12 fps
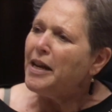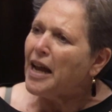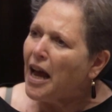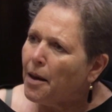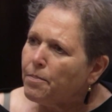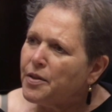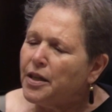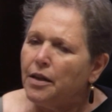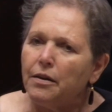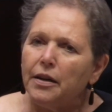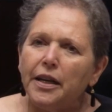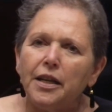I mean,
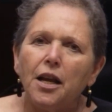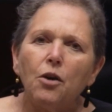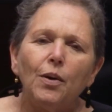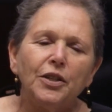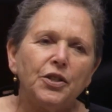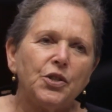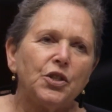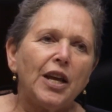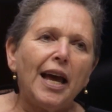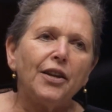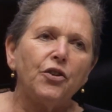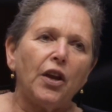absolutely no
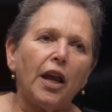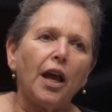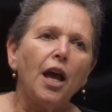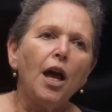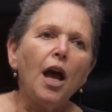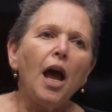understanding.